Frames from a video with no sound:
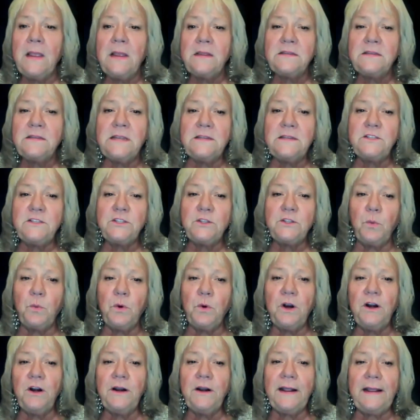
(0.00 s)
Since the
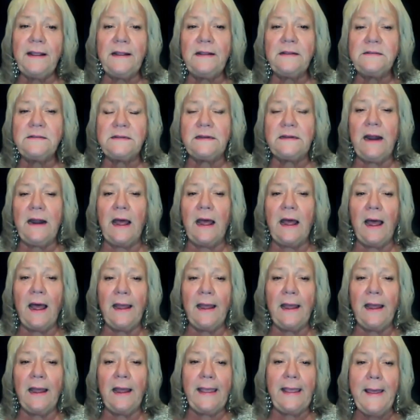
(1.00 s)
word ends in
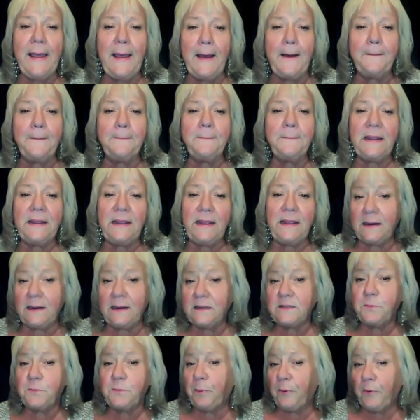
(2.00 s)
I am, it
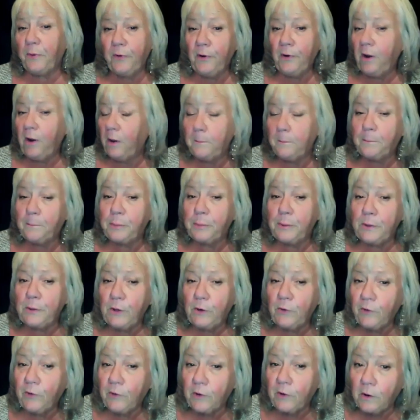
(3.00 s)
is
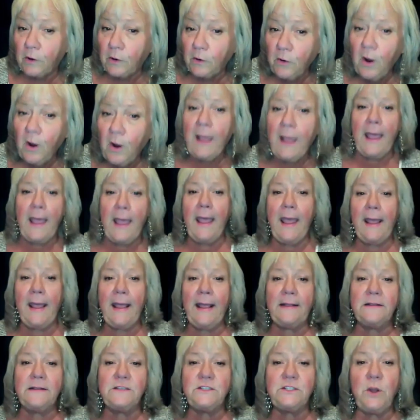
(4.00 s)
plural,
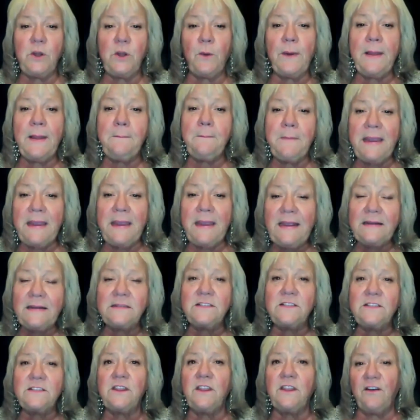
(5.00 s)
and so it
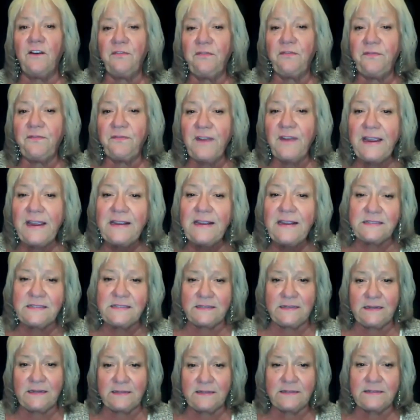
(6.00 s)
means the
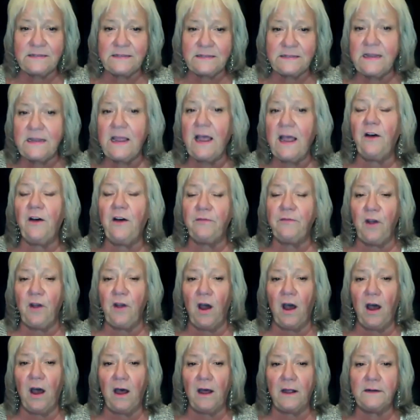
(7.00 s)
faces of
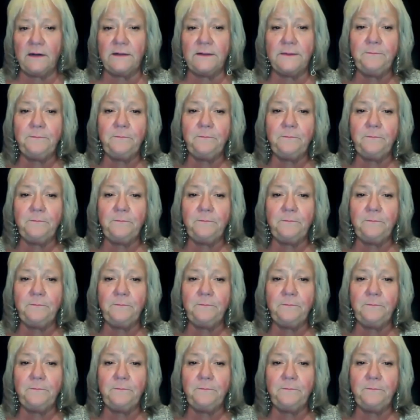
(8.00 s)
God.